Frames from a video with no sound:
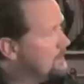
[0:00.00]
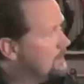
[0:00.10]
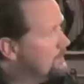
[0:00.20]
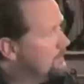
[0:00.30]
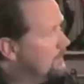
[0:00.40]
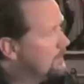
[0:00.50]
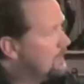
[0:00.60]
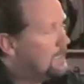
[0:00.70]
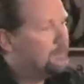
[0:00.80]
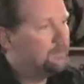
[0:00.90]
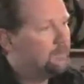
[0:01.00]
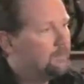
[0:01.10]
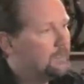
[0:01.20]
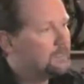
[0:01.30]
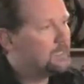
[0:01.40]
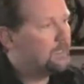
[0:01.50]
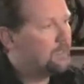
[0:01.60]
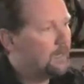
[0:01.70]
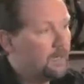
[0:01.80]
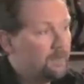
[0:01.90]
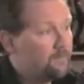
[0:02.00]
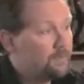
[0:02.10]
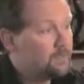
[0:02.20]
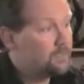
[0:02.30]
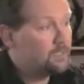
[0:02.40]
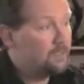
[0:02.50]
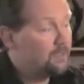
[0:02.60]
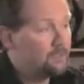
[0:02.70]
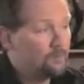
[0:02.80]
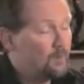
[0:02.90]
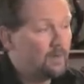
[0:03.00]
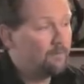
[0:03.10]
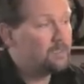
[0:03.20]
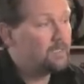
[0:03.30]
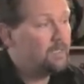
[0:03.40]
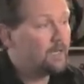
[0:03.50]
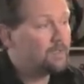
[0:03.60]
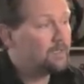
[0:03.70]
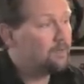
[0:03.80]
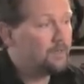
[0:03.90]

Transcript: again, as high efficiency as we've ever seen on single